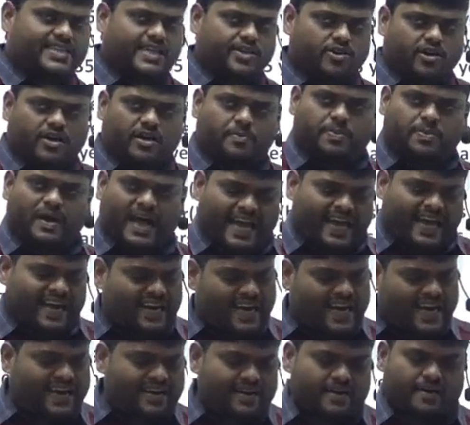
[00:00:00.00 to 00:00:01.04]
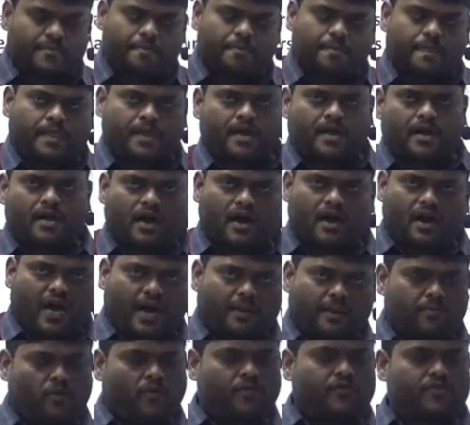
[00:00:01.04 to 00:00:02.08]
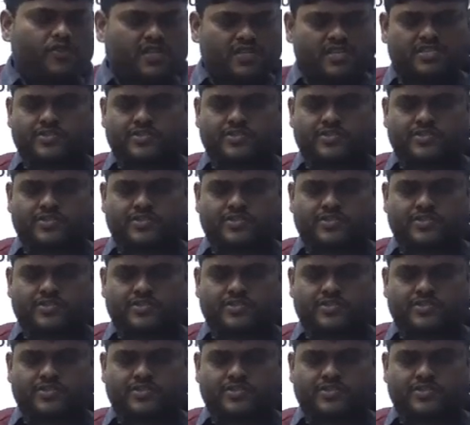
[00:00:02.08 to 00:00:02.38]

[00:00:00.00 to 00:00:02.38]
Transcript: you're replying late, I move to this